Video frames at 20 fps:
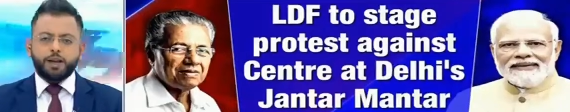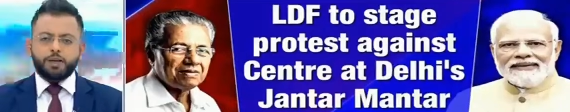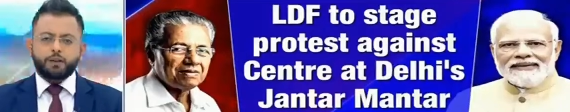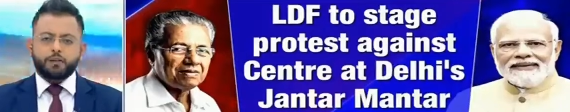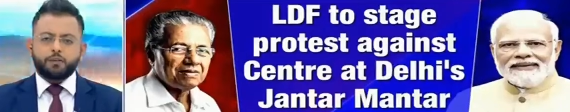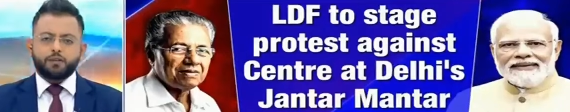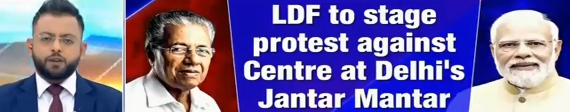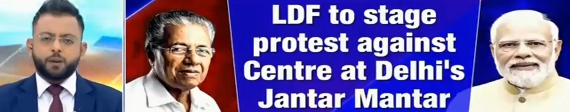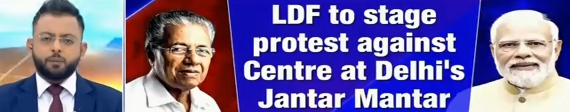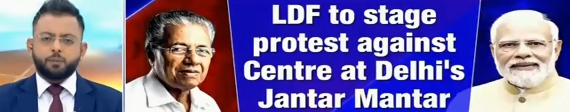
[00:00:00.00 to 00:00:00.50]

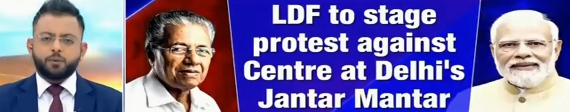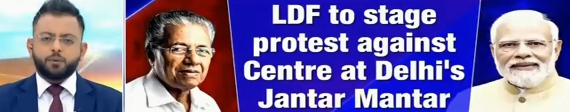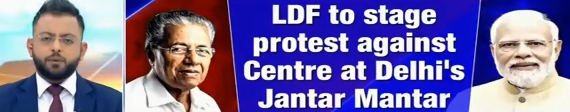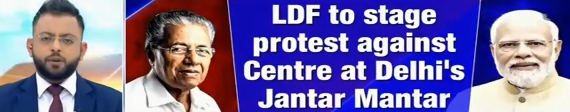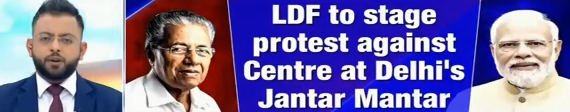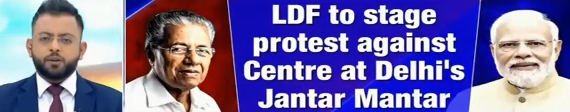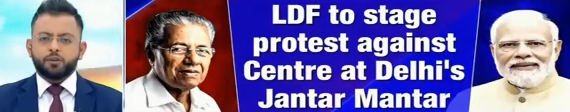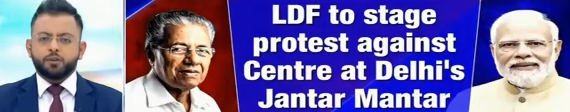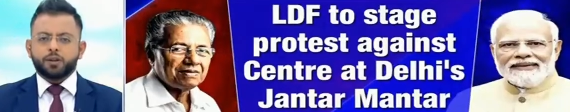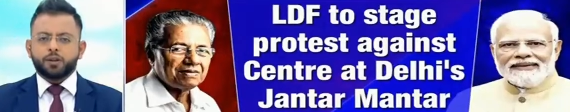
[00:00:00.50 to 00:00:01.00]
Speaker 1: February
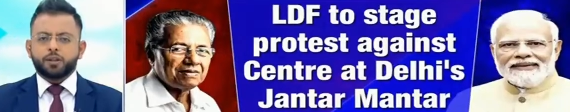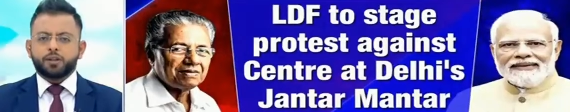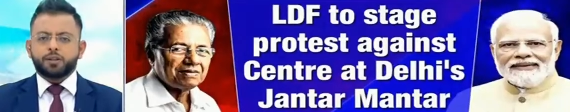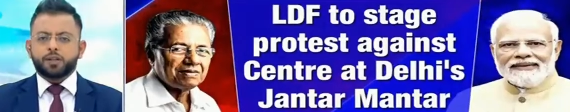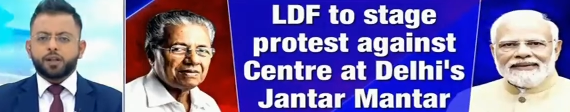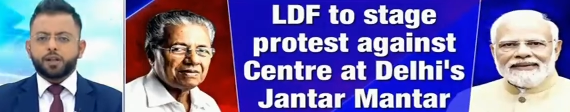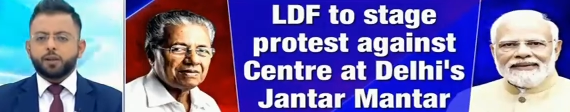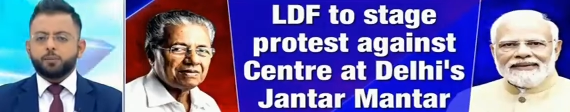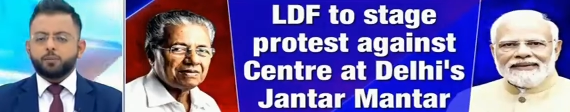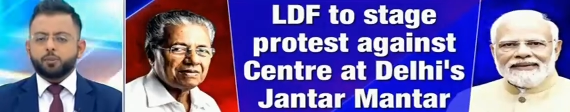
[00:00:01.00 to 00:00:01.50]
on Thursday.
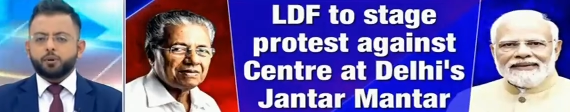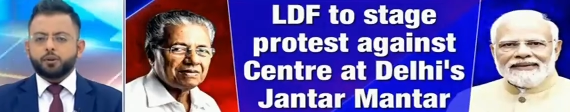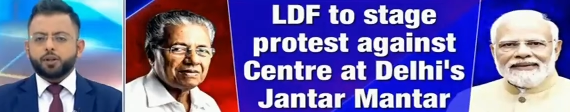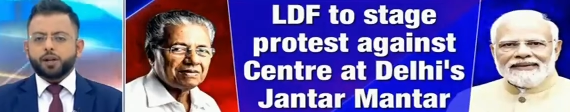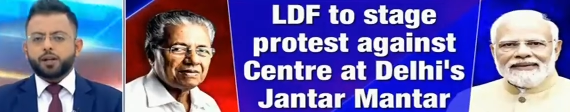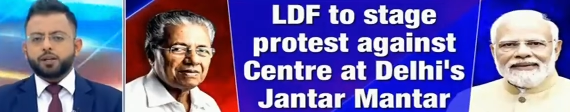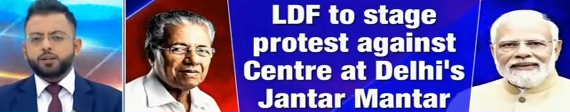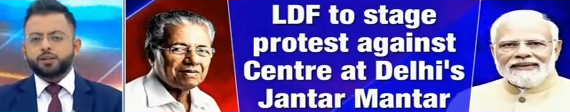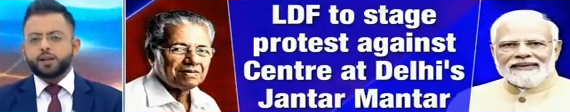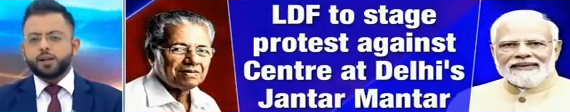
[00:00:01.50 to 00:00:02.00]
The
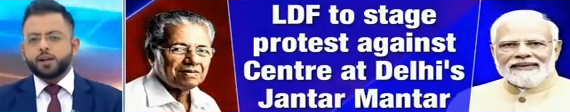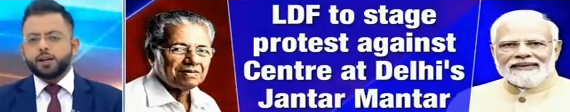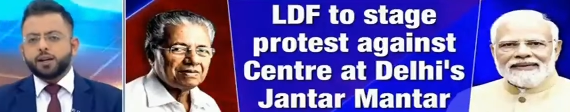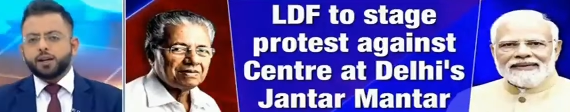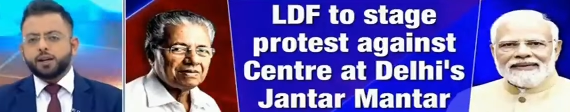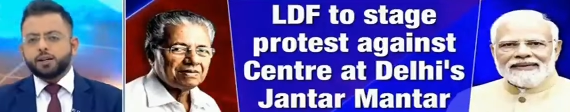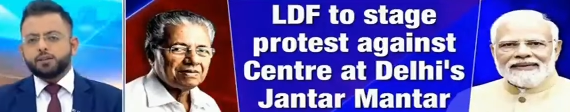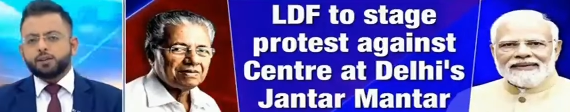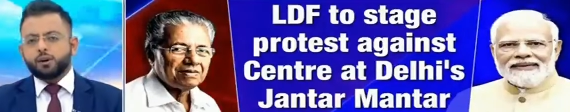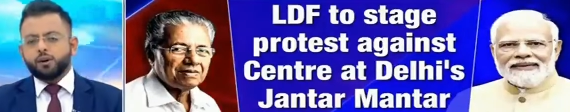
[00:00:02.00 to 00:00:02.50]
protest is
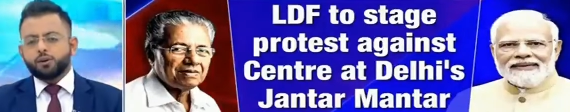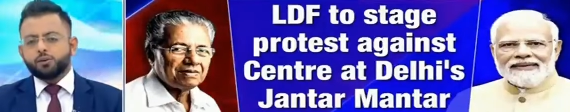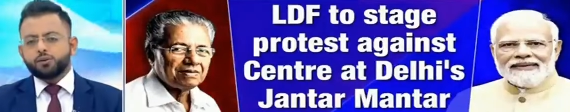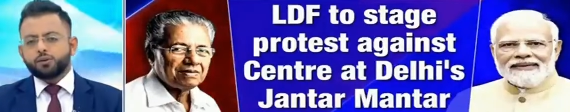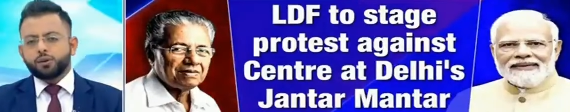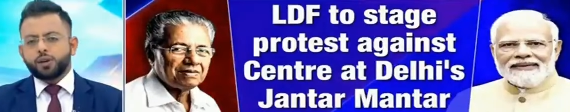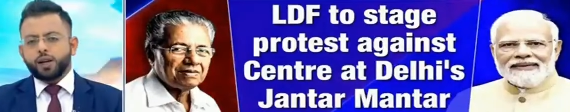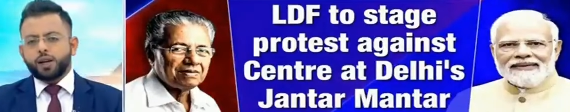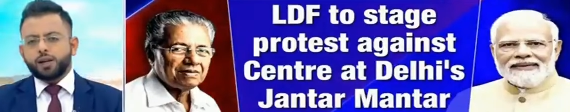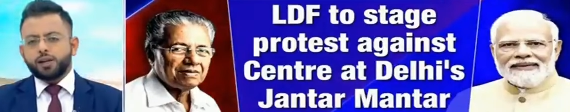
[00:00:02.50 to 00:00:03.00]
also
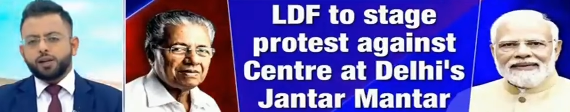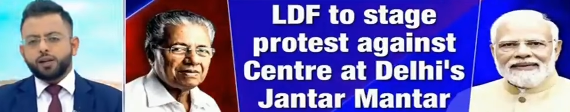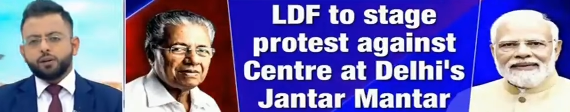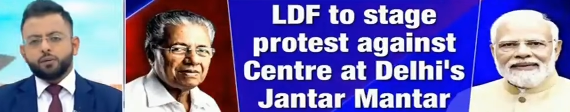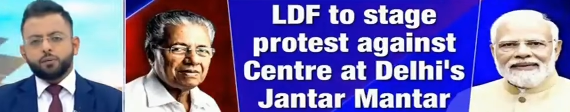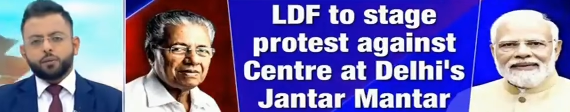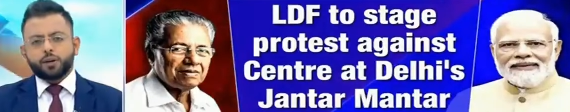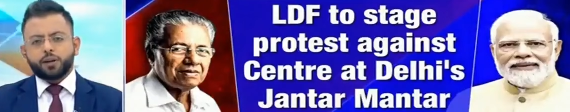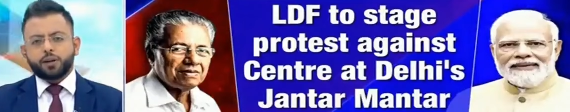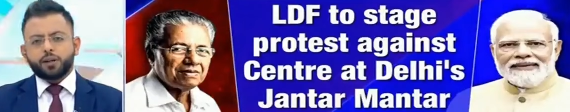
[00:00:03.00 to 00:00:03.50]
likely to
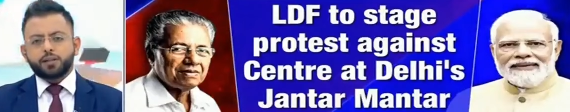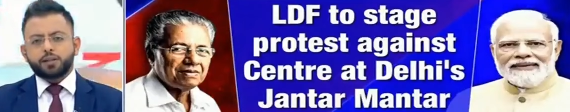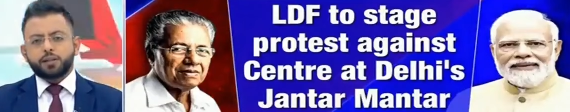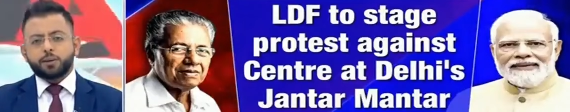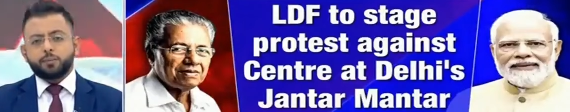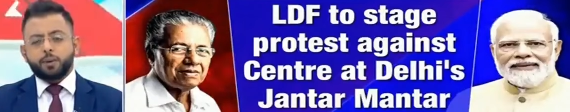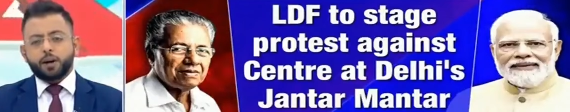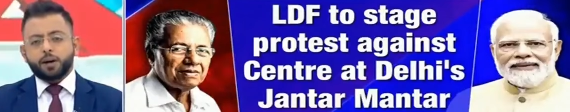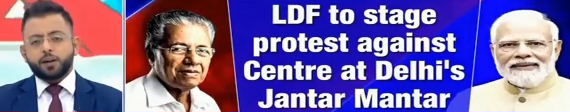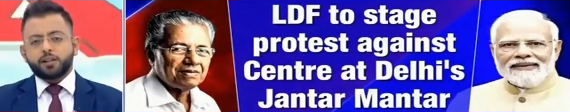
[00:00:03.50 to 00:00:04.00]
witness the
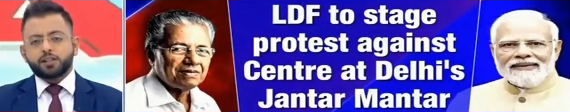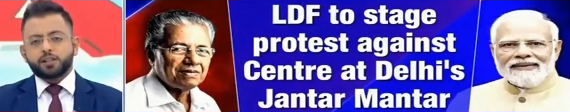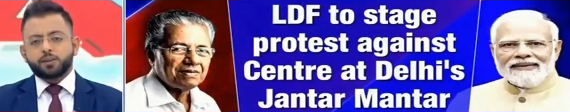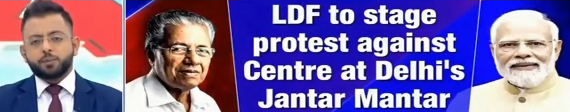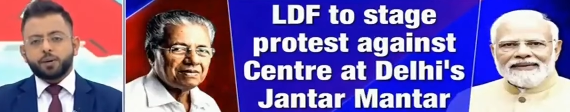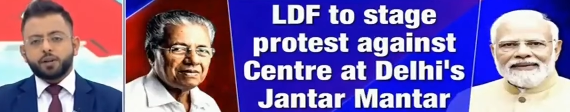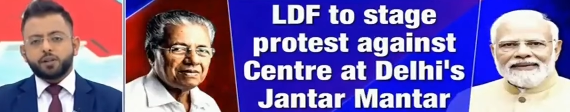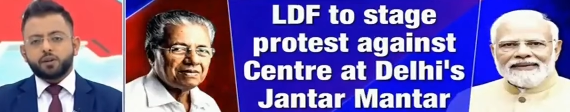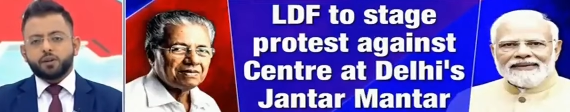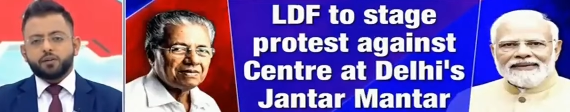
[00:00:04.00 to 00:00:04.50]

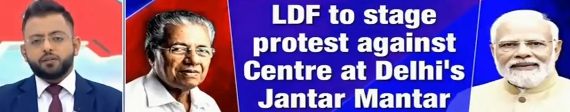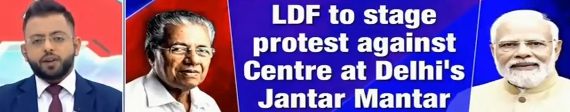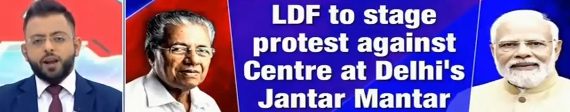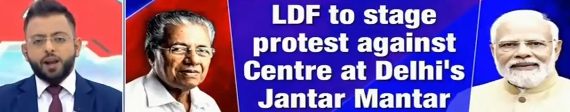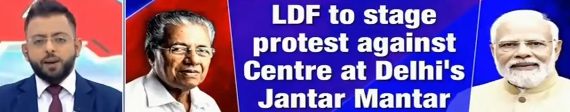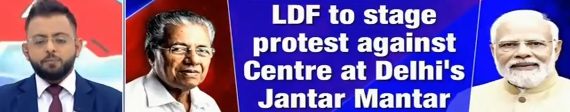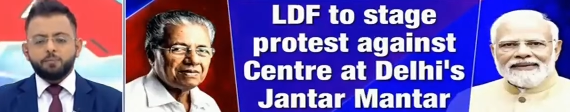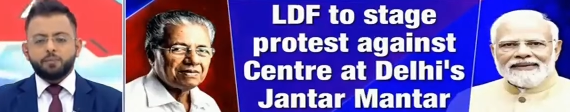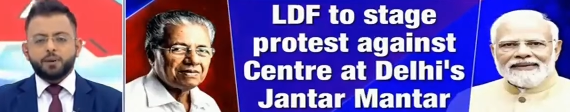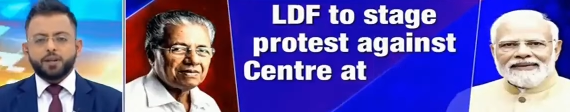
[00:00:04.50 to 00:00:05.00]
participation of
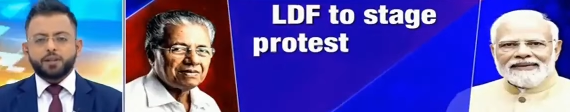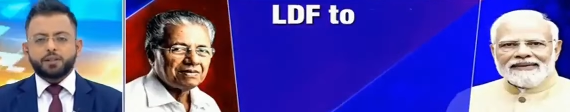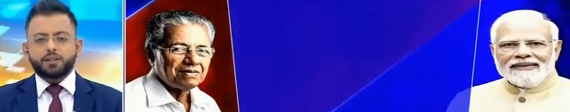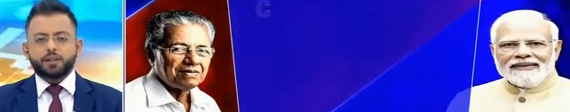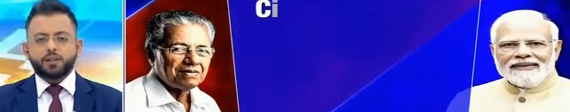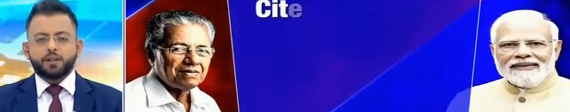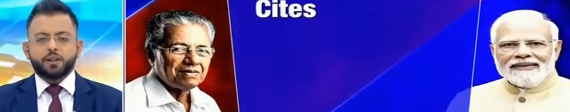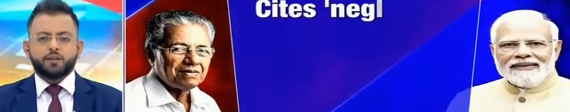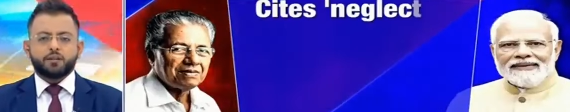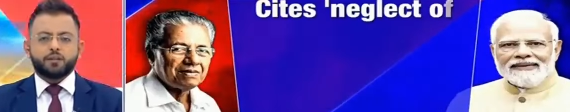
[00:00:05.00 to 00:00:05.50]
MPs
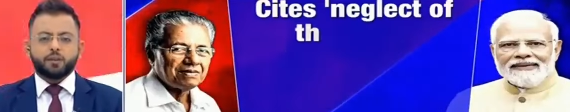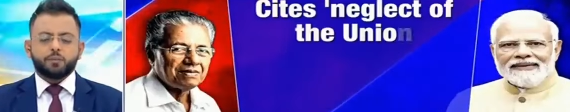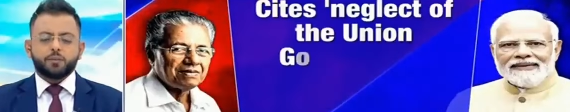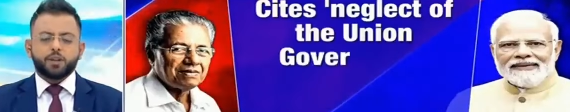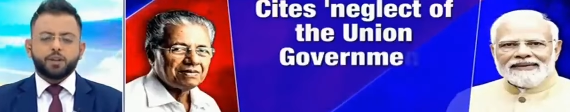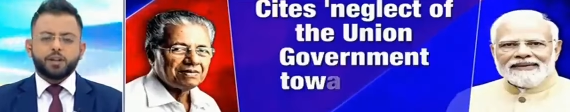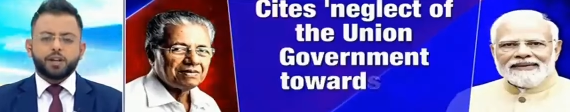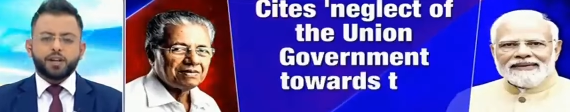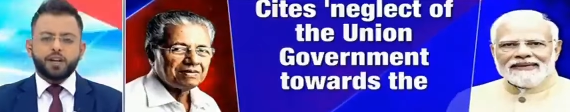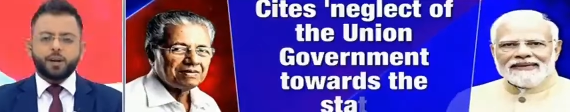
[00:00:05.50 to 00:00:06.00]
from the
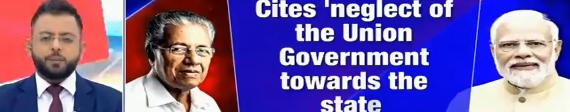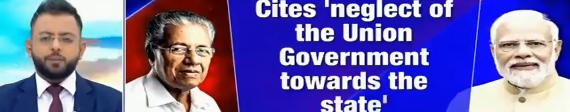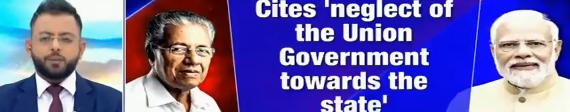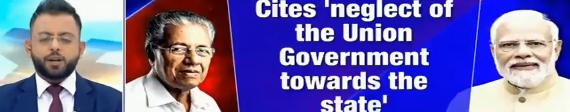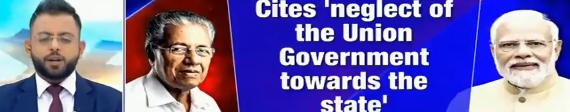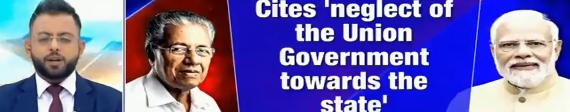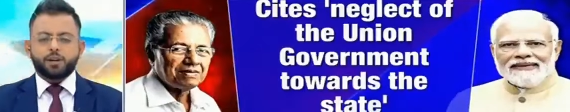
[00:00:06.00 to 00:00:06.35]
DMK.